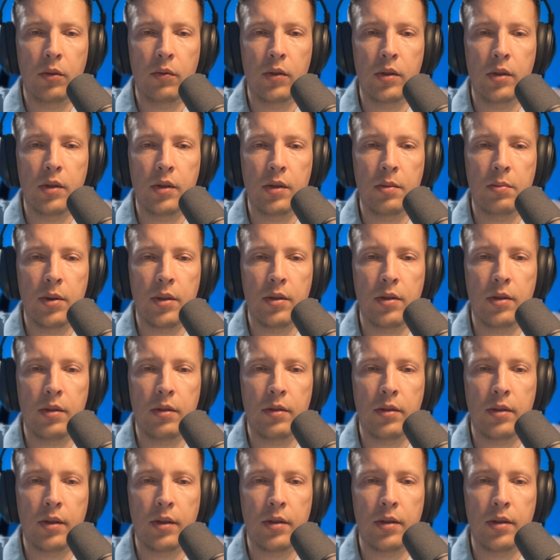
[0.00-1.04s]
these
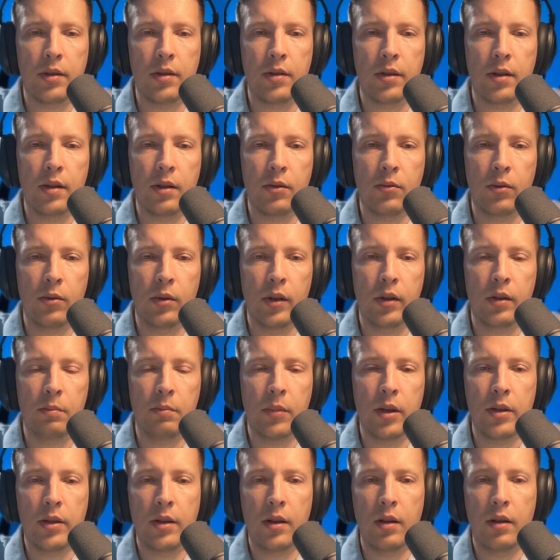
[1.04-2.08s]
pixels and this, calculate
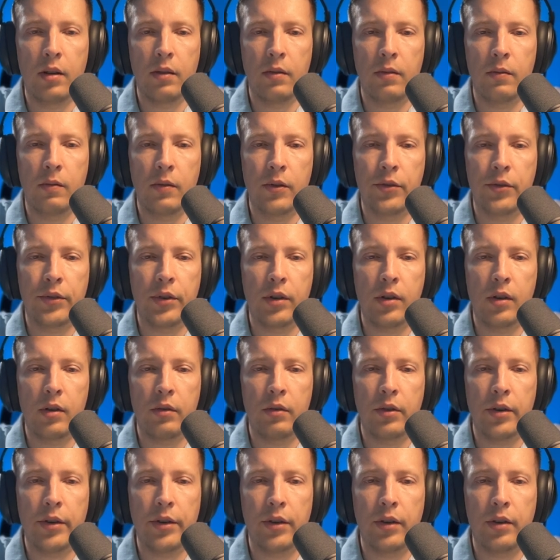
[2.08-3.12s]
basically a vertical
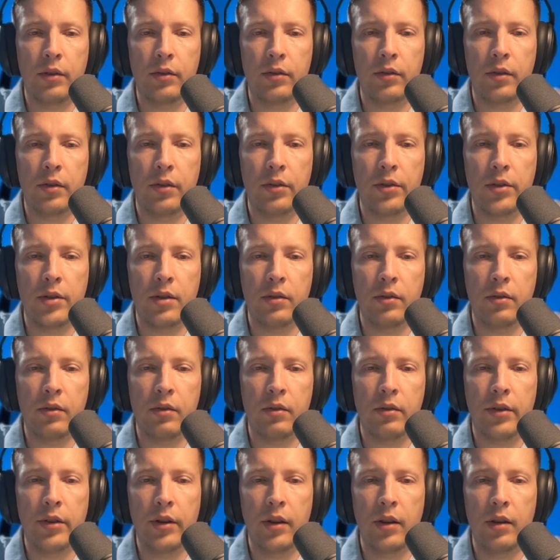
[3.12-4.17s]
gradient, horizontal
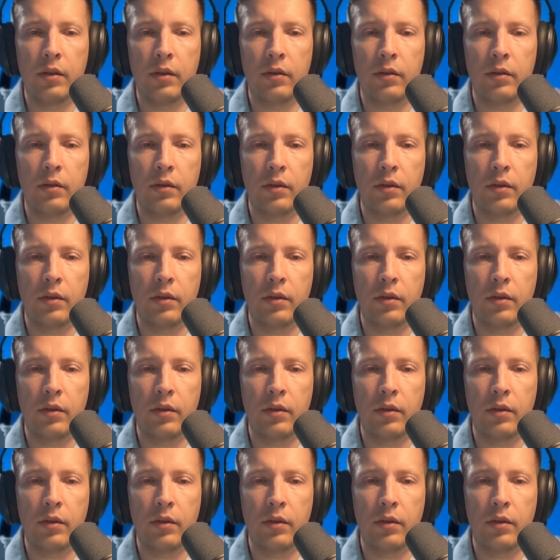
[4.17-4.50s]
gradient,